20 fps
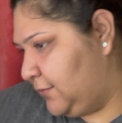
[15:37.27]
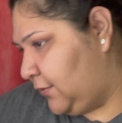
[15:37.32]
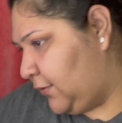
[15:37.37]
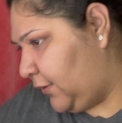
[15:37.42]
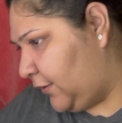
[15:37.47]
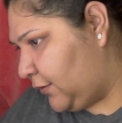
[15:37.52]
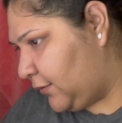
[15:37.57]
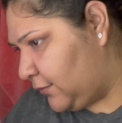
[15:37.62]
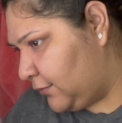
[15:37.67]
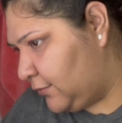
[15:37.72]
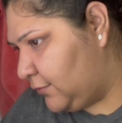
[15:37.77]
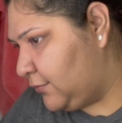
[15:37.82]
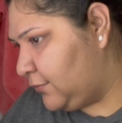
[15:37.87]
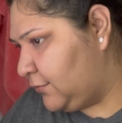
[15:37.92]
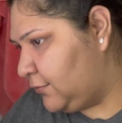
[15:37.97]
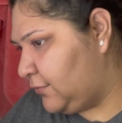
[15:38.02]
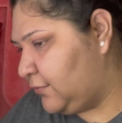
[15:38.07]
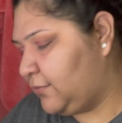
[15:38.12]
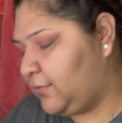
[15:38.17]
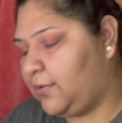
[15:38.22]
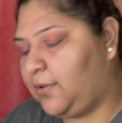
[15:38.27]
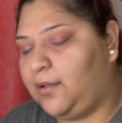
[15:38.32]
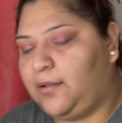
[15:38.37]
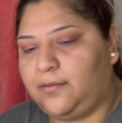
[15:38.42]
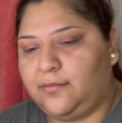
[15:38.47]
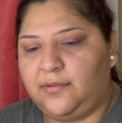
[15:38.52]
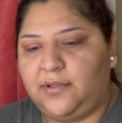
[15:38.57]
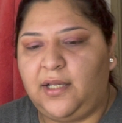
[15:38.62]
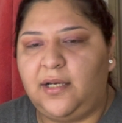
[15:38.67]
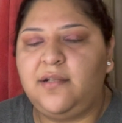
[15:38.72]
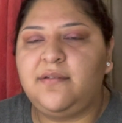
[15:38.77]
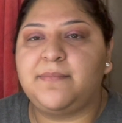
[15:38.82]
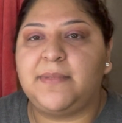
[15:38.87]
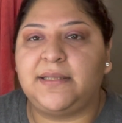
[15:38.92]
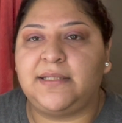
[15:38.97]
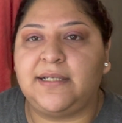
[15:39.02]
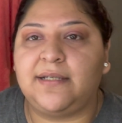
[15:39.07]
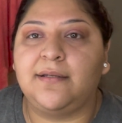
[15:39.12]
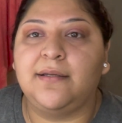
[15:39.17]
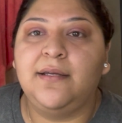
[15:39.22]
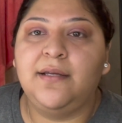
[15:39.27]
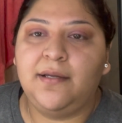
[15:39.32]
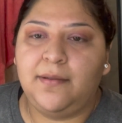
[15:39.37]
Ay, ya las metí.